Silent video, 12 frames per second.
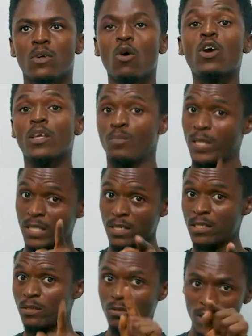okay, better
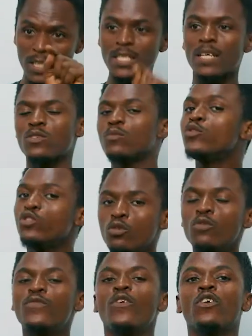still, let's assume
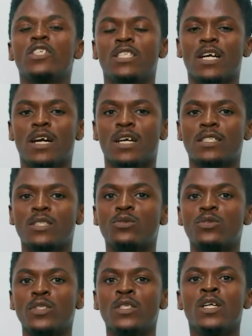you fall in that
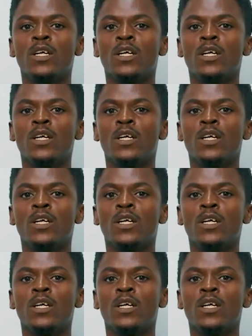category.